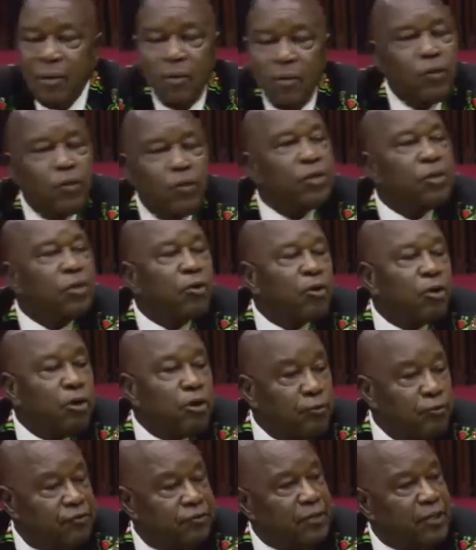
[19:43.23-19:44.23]
with the
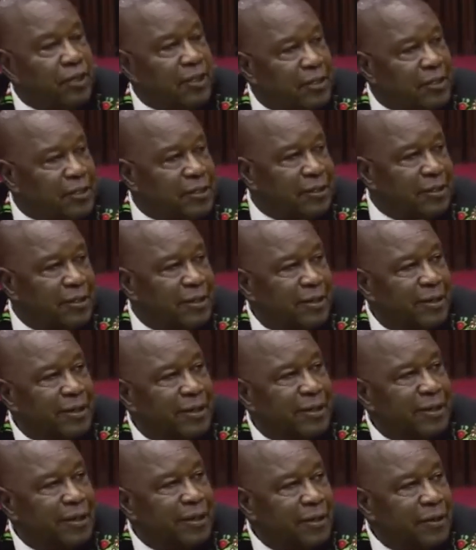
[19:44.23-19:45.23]
confidence
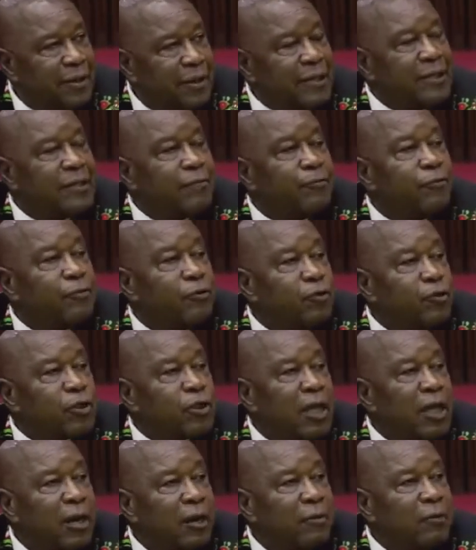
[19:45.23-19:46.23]
that the
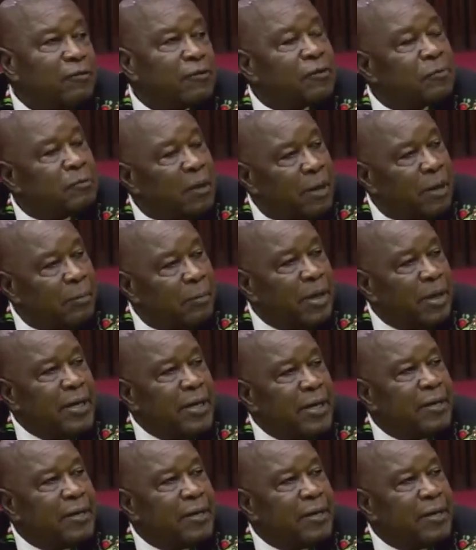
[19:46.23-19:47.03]
future of Zimbabwe